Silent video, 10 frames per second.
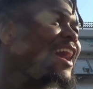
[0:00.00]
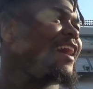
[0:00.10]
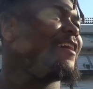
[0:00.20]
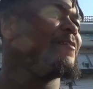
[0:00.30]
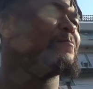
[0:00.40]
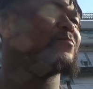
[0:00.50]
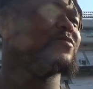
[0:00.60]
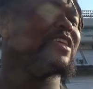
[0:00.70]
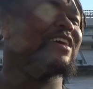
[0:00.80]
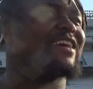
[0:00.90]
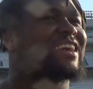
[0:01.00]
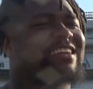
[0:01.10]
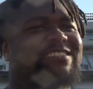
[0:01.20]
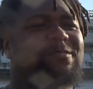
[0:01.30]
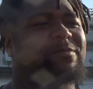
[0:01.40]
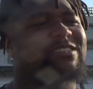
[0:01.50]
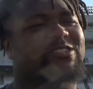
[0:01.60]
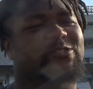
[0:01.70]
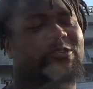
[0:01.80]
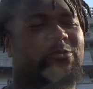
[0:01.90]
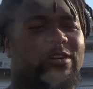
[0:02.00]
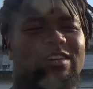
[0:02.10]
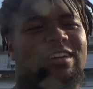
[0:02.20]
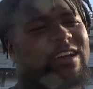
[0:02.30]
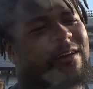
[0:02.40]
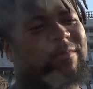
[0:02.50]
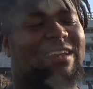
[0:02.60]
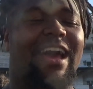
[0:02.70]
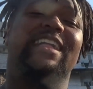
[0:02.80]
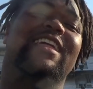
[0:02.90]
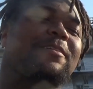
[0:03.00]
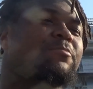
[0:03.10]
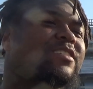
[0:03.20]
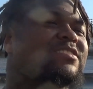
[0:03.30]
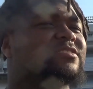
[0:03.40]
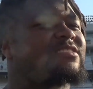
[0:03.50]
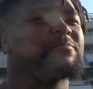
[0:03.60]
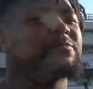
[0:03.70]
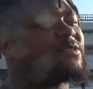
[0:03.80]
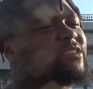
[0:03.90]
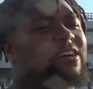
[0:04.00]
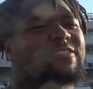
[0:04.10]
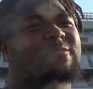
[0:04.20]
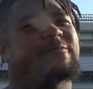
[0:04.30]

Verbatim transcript: Um, I guess it depends on who you are. I mean, I like pressure. Some people thrive under